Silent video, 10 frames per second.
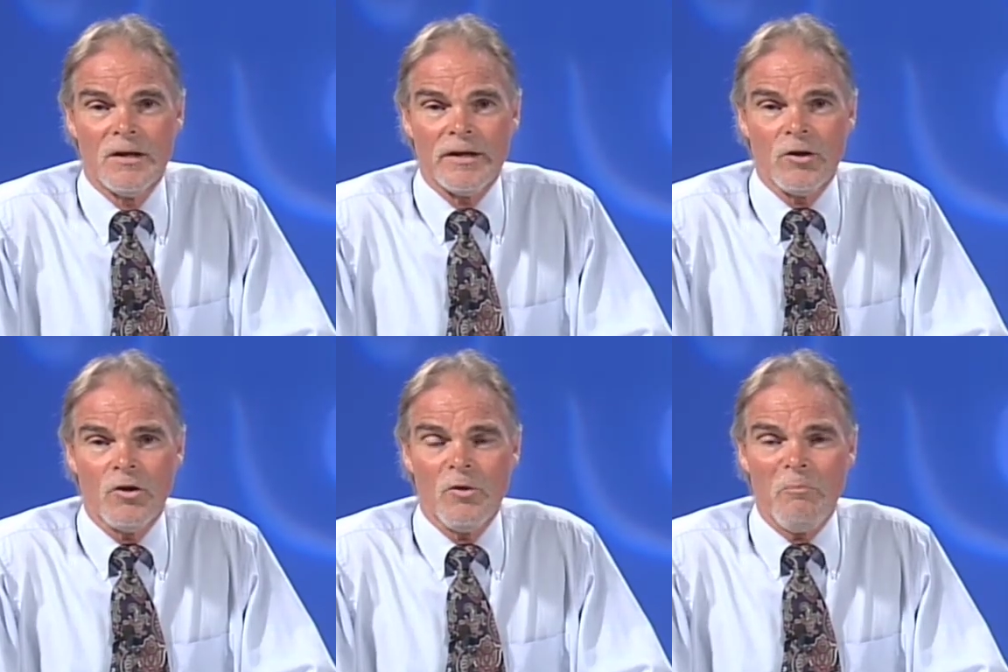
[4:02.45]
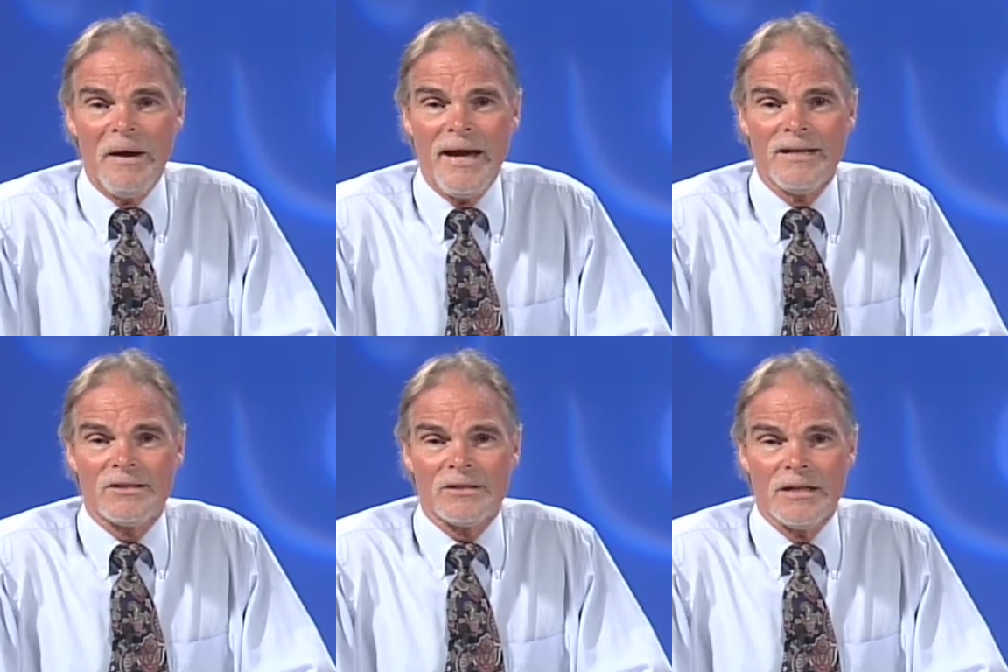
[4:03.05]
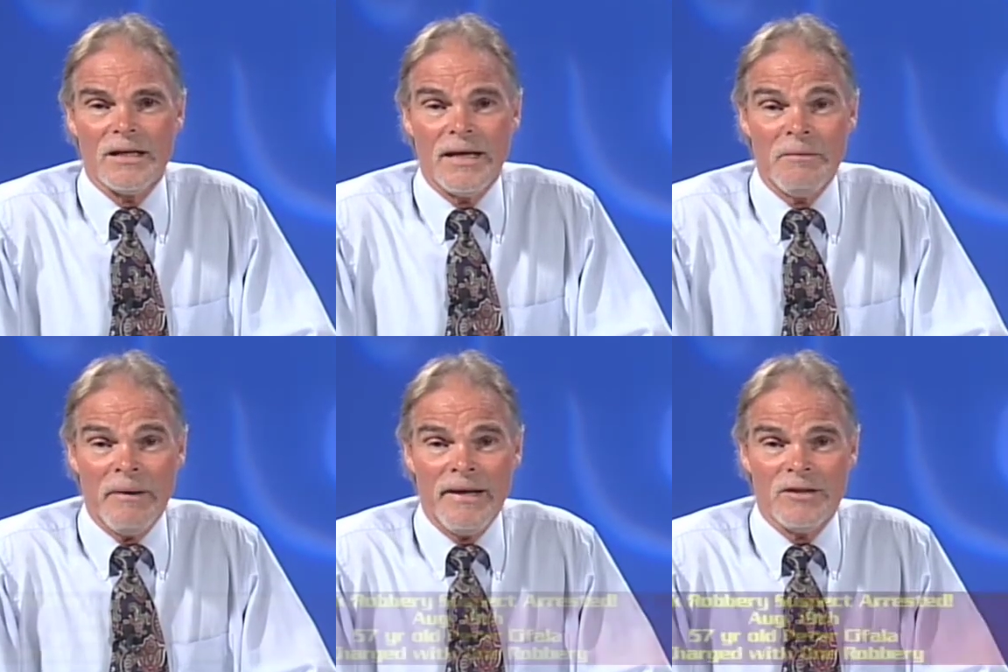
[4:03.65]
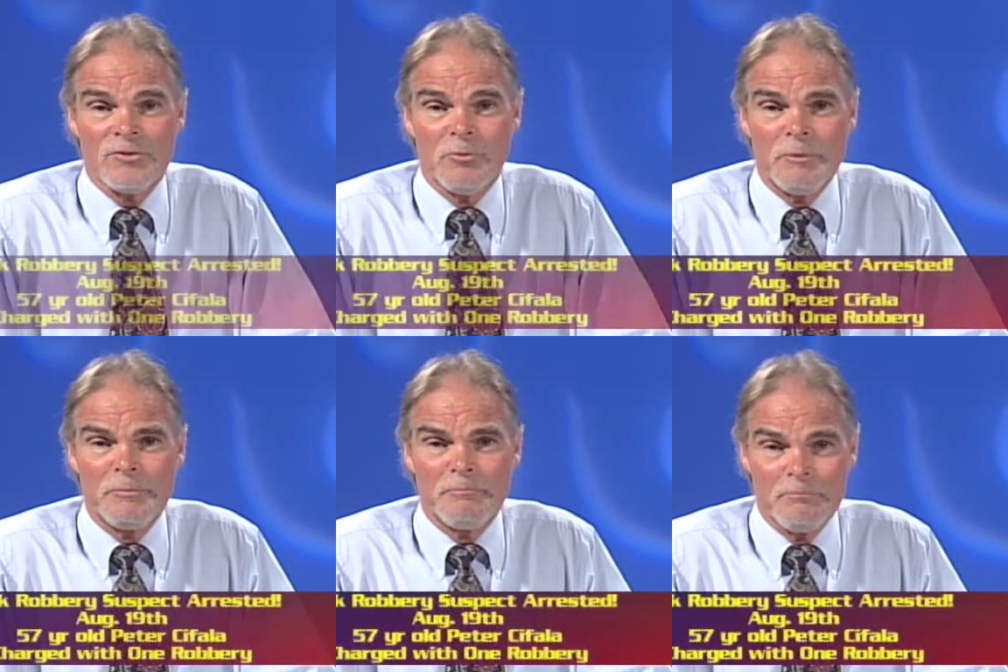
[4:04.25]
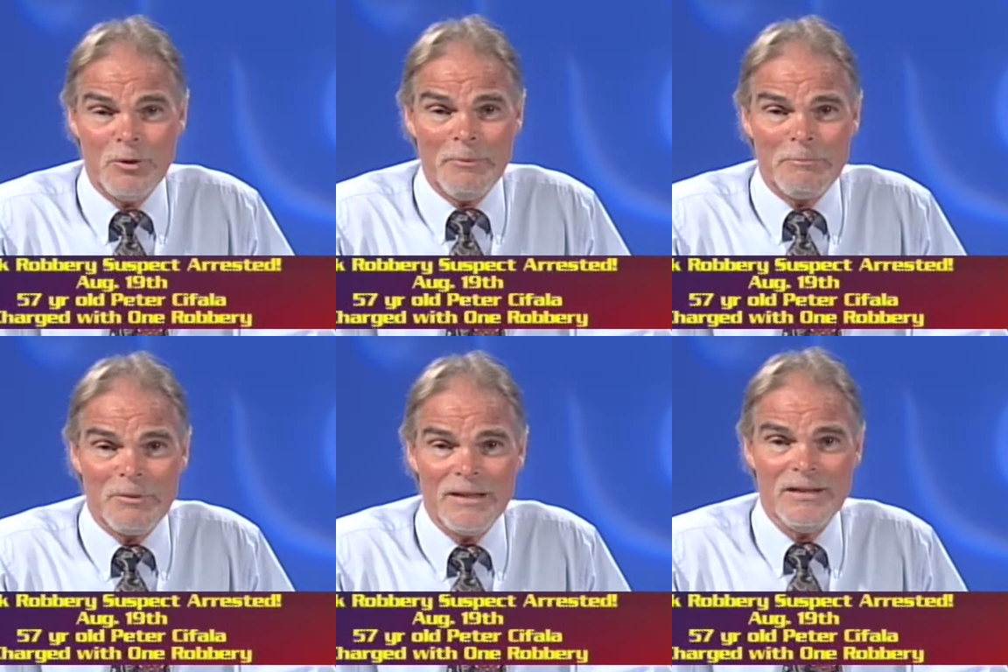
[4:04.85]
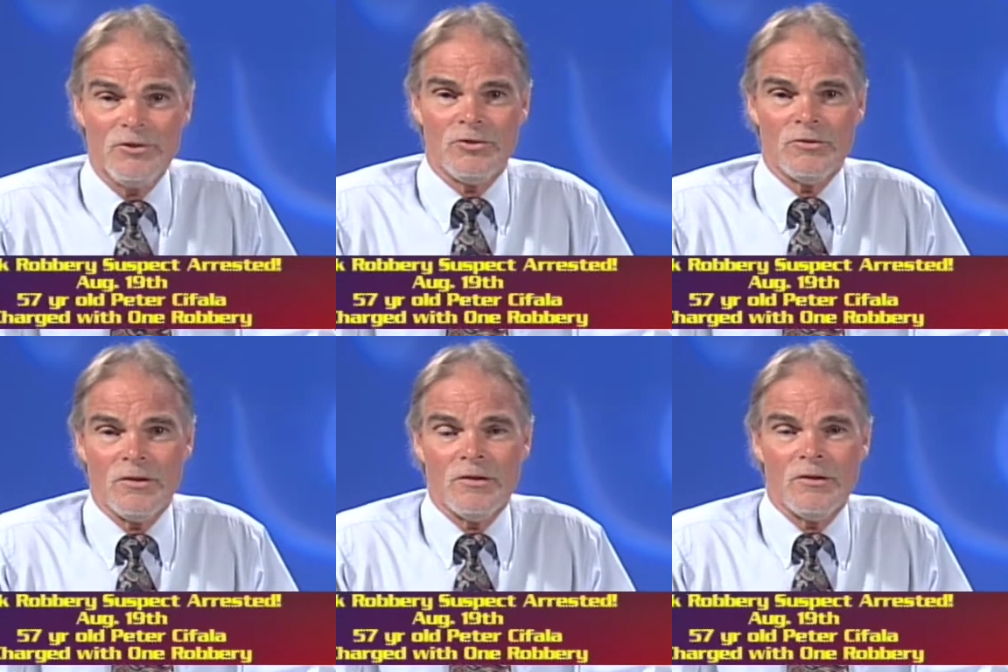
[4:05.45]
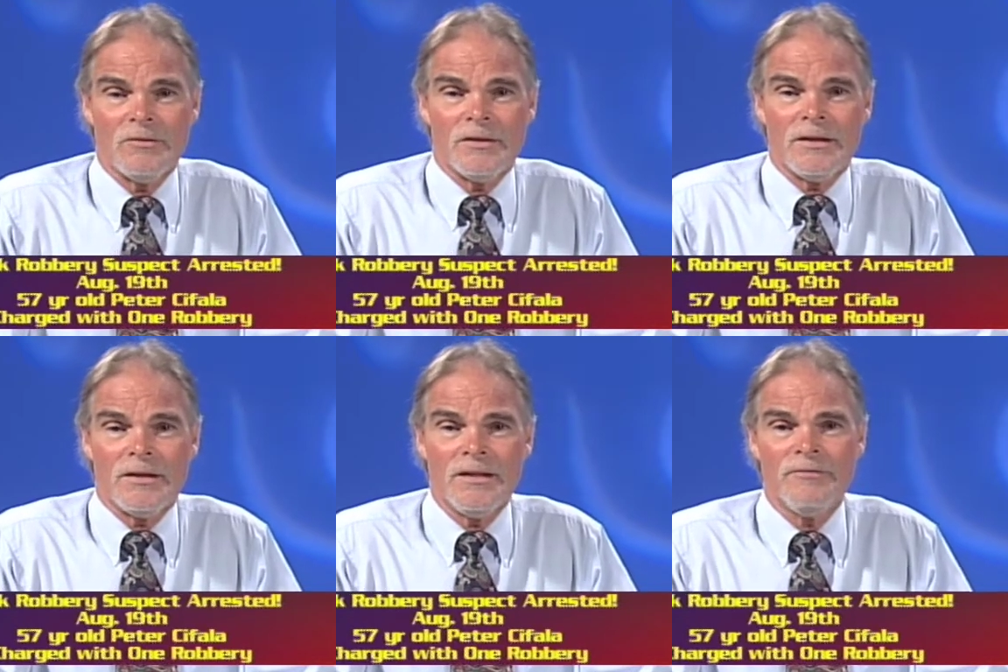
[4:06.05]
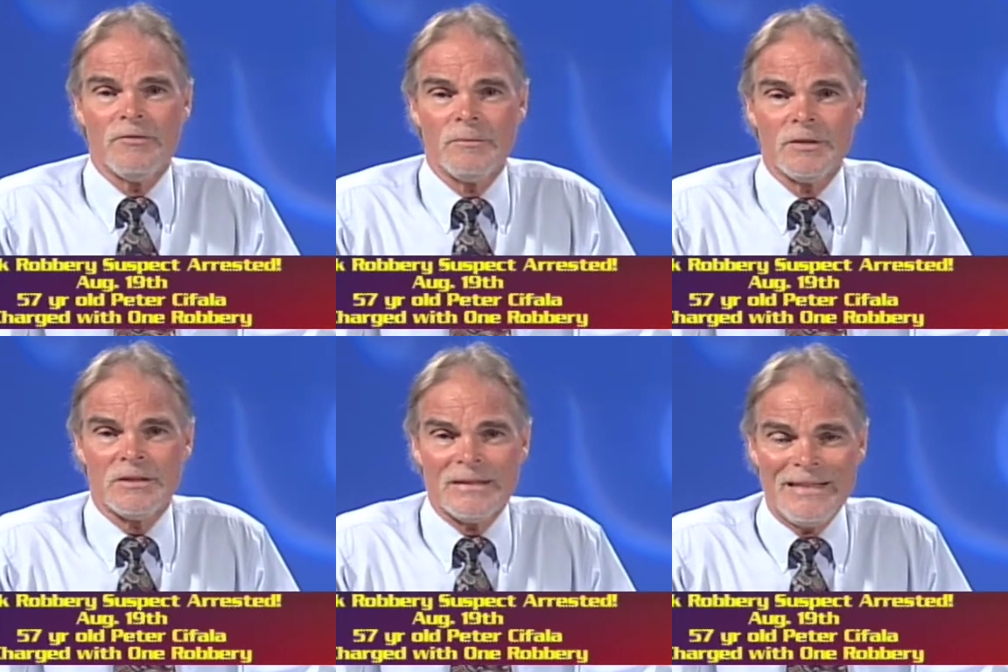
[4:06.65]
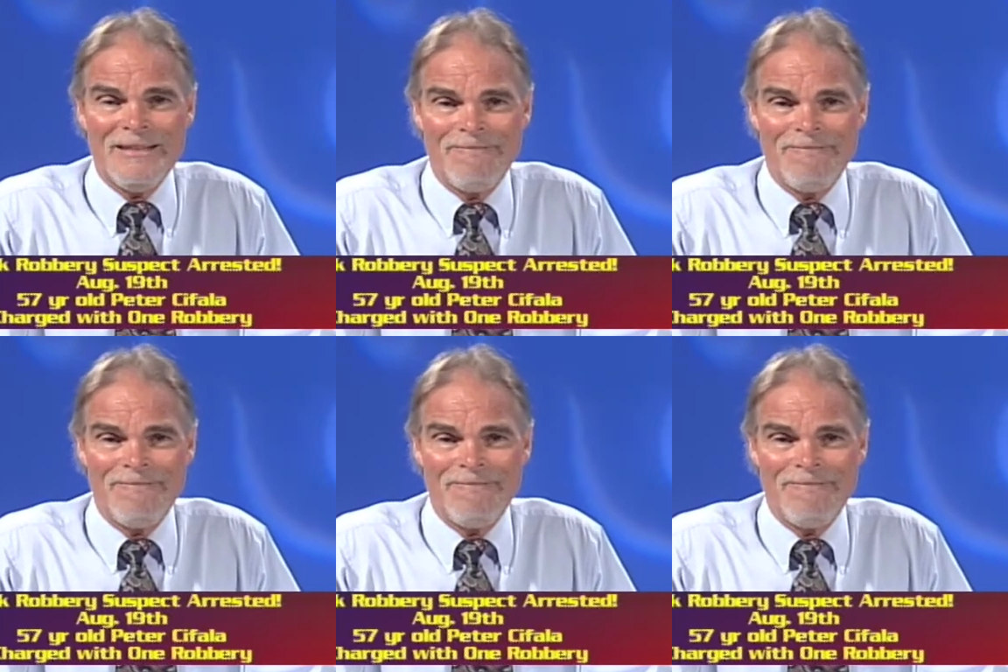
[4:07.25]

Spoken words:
All right, local banks and bankers will be pleased to know that an infamous